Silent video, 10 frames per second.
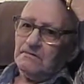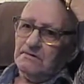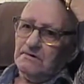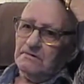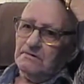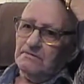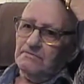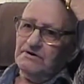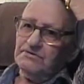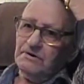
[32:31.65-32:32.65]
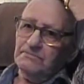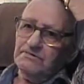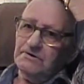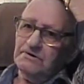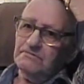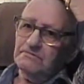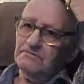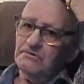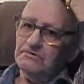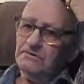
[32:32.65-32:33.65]
Well, the B-17s was
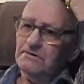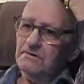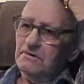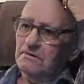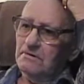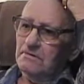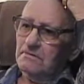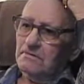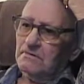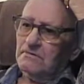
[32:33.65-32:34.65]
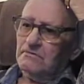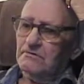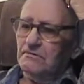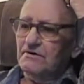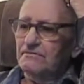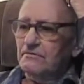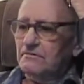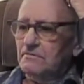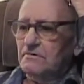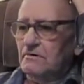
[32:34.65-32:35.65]
mostly when we
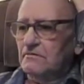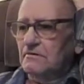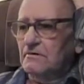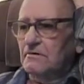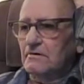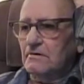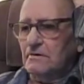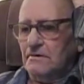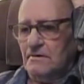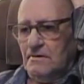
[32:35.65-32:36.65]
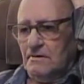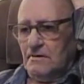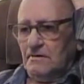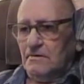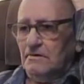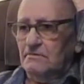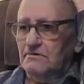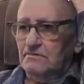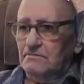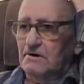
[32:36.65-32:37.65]
first went over. They
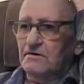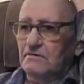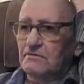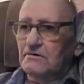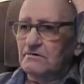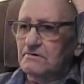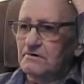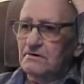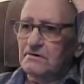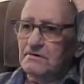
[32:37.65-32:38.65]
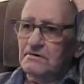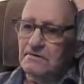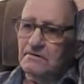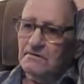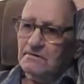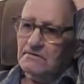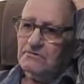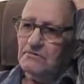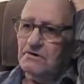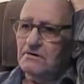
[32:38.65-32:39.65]
was the main ones, and then the
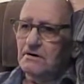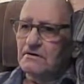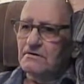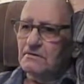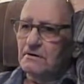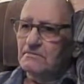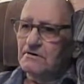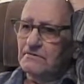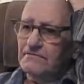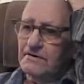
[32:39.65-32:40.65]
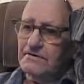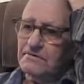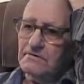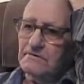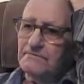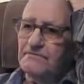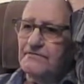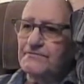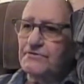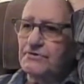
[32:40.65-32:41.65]
29s come in effect, and the
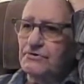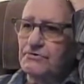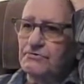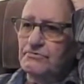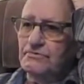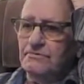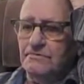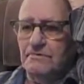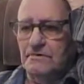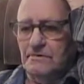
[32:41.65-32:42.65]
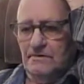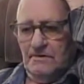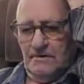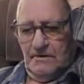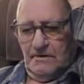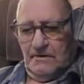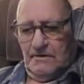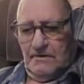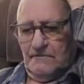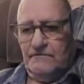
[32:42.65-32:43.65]
52s and
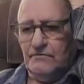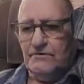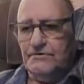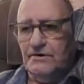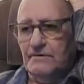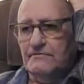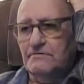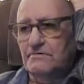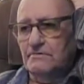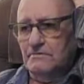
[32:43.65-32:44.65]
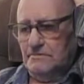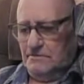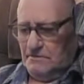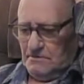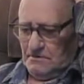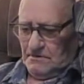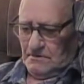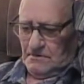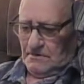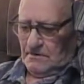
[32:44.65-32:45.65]
47s.
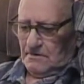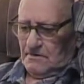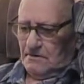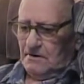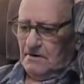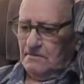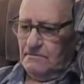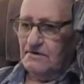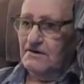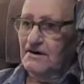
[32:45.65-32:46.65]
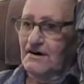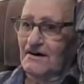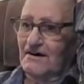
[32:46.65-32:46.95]
They had plenty.